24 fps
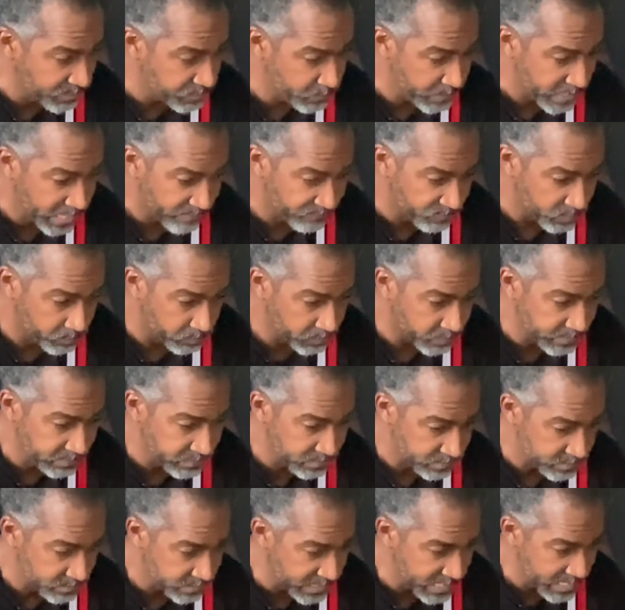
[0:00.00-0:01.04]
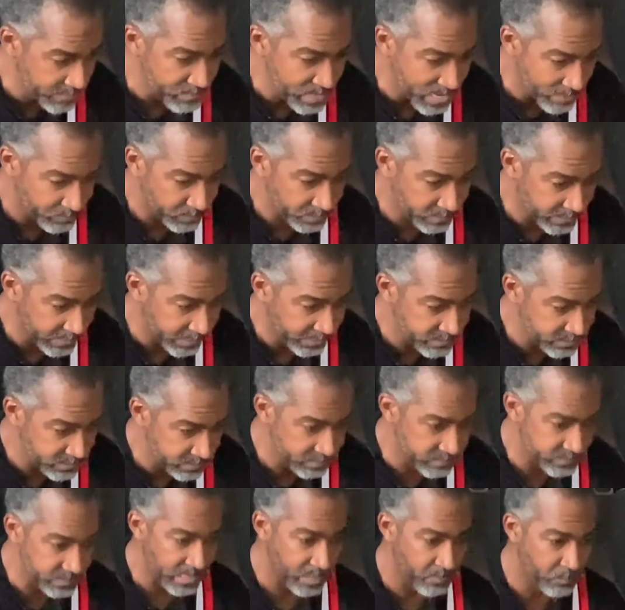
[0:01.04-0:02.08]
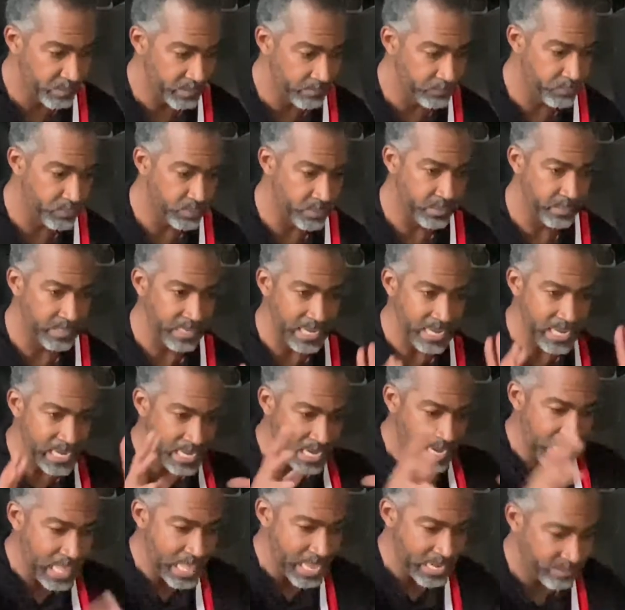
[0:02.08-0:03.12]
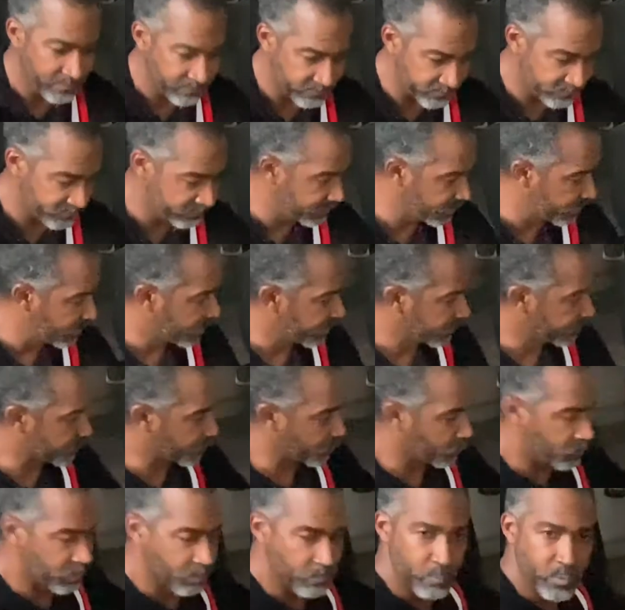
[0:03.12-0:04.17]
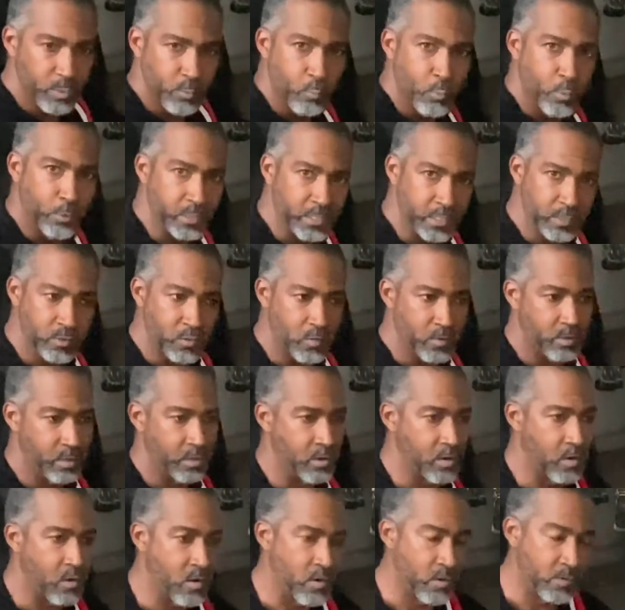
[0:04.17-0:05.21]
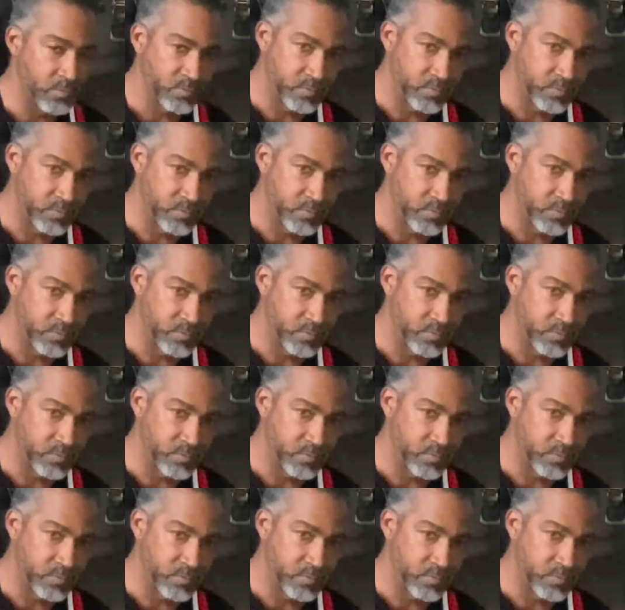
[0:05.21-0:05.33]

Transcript: we have to place the same applications that we put in life to when we're working on our car.